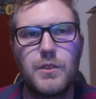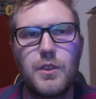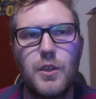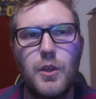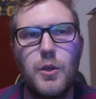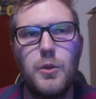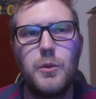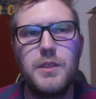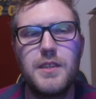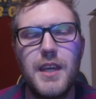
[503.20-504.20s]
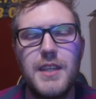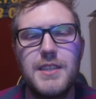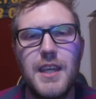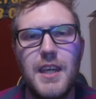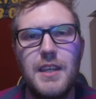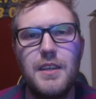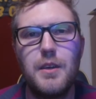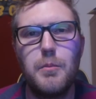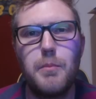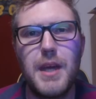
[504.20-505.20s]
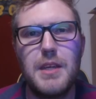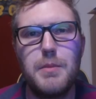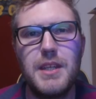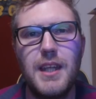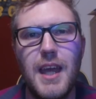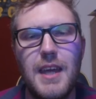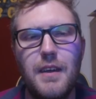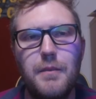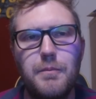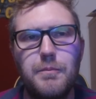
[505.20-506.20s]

So who takes in baby Leia?